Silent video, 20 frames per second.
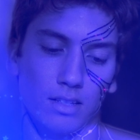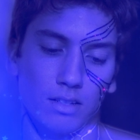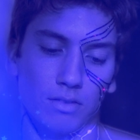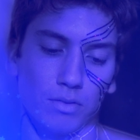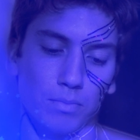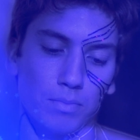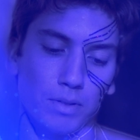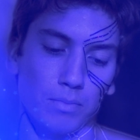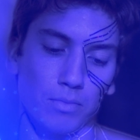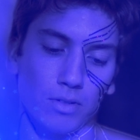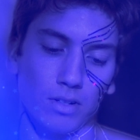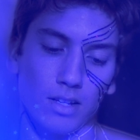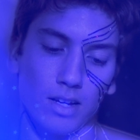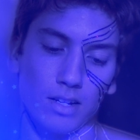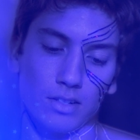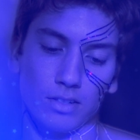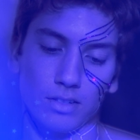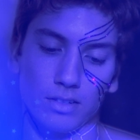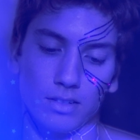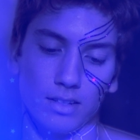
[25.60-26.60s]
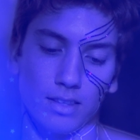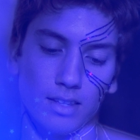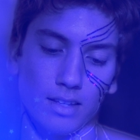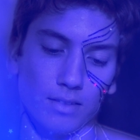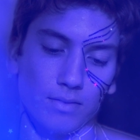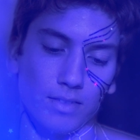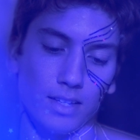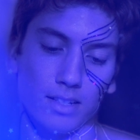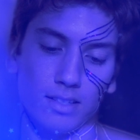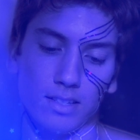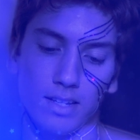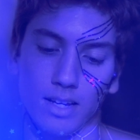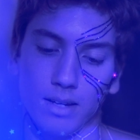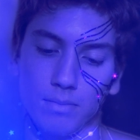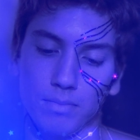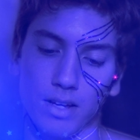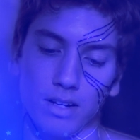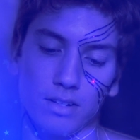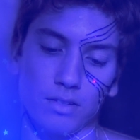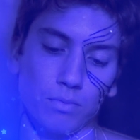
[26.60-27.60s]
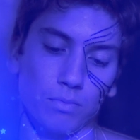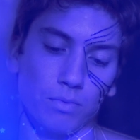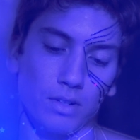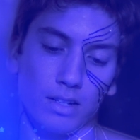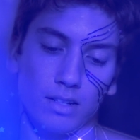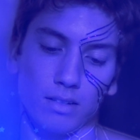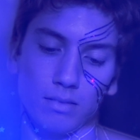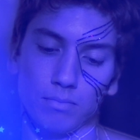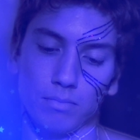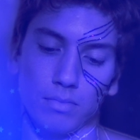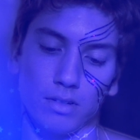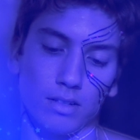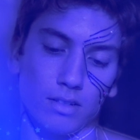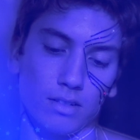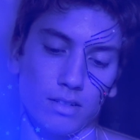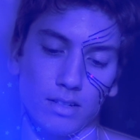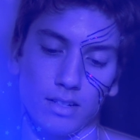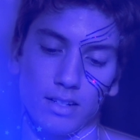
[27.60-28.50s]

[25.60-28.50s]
It would be more logical to think of that time not as waiting, but